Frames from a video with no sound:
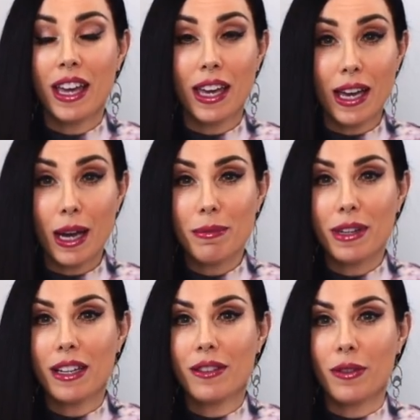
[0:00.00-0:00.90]
hear
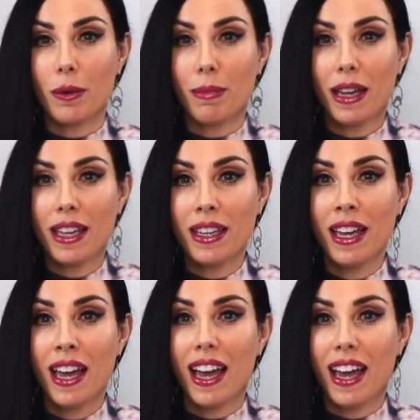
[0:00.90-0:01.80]
updates from me,
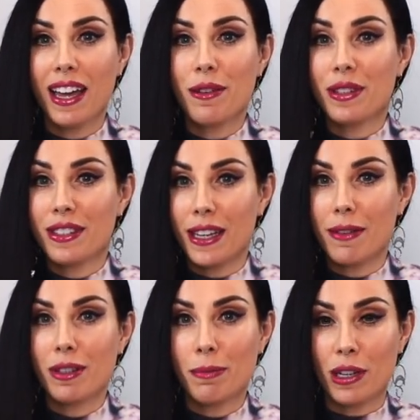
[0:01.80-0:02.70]
and
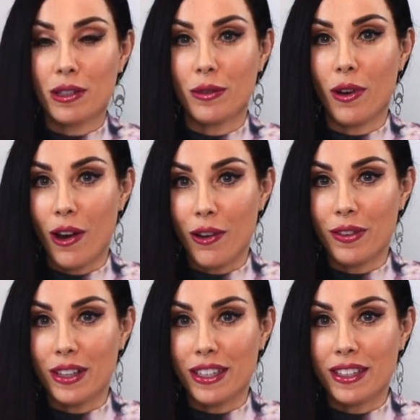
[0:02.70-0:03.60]
receive special
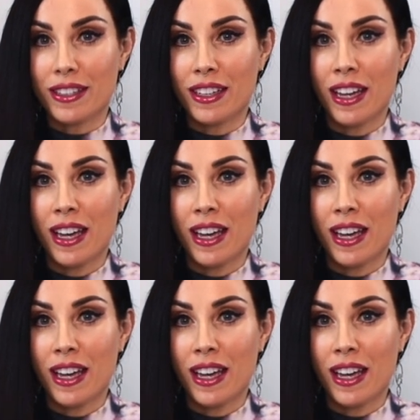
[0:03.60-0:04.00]
offers.